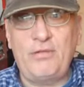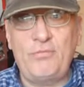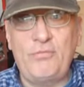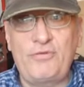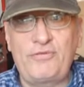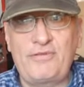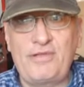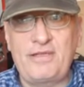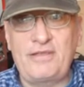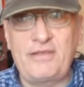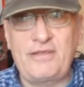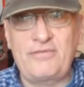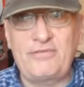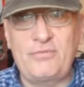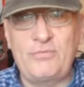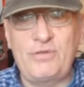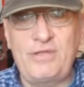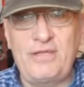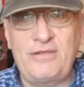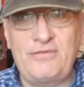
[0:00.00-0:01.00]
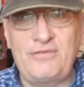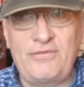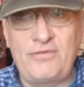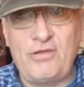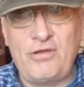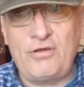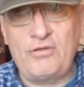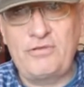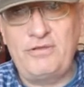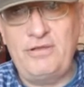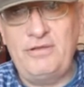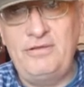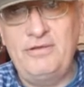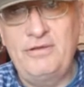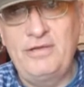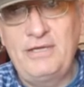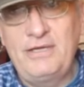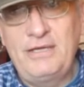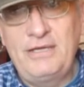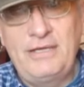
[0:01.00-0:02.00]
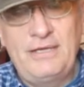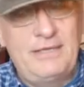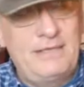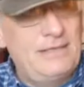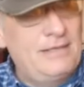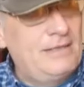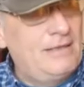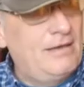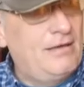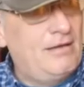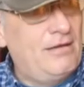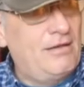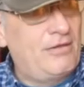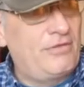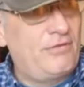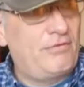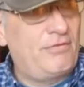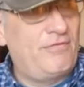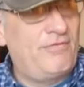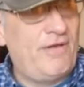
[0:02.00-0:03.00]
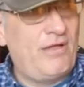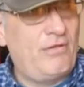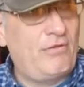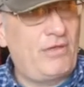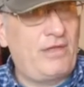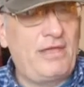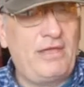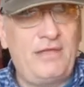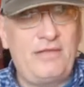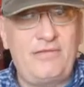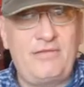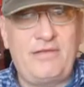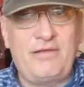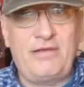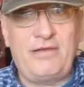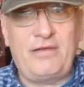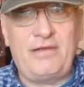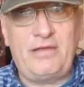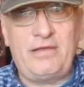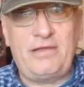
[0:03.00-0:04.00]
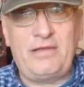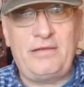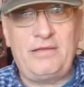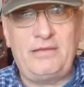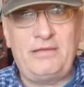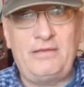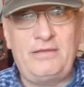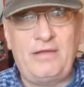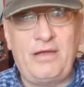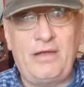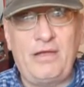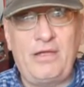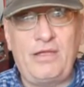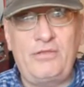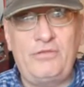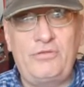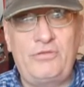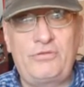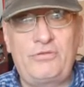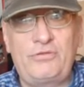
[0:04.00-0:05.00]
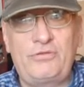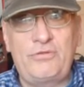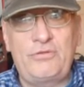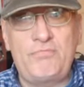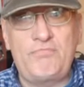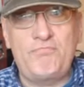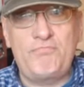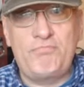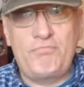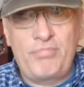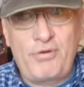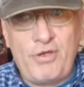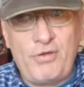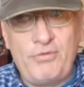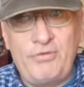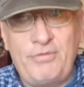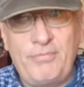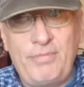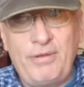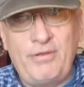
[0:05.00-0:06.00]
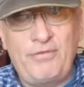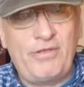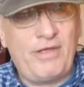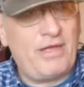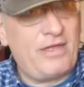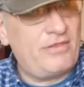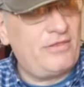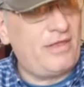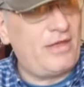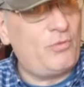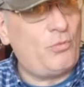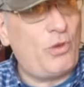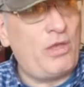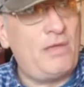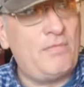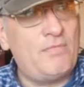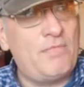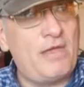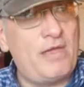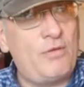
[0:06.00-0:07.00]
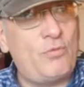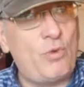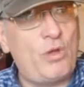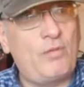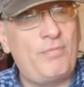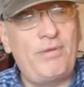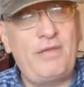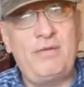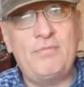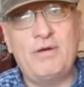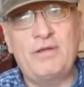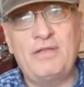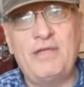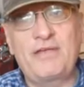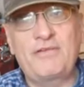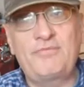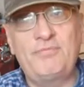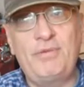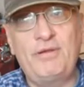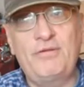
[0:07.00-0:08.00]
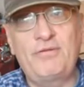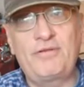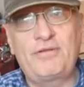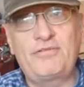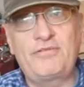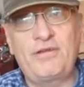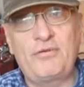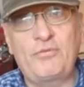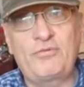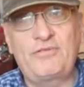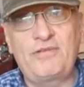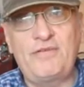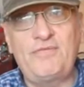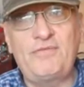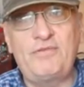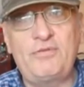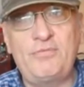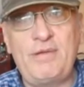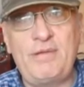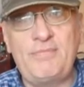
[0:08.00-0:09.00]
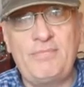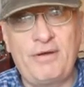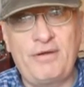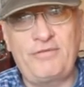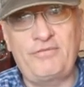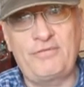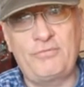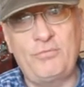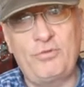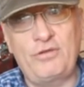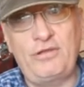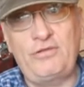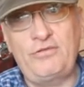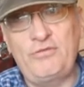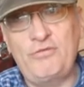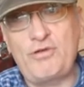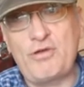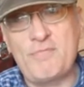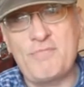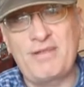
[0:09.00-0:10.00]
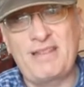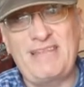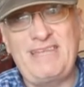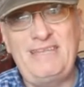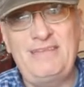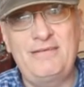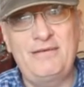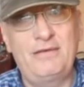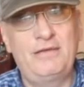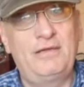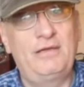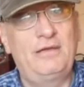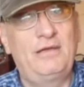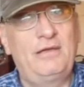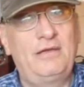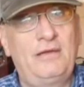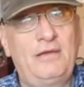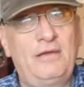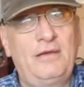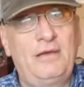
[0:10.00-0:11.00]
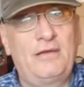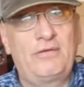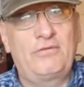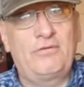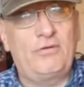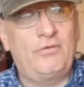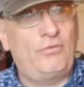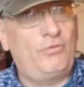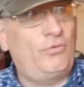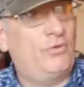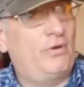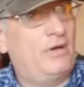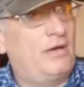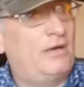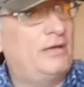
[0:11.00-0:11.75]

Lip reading: Mustang that somebody had started, the Revell kit, and I'm going to build that, and that way may well be my next build, as that was given to me by somebody to complete. So